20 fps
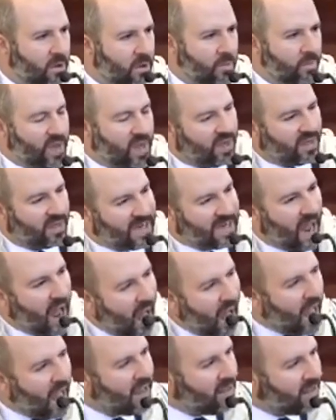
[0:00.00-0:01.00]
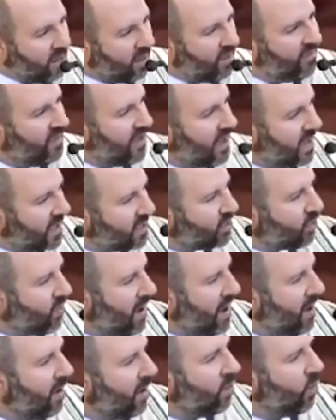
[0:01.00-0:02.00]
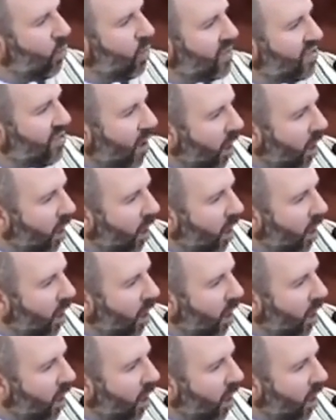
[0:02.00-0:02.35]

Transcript: Because I love Israel with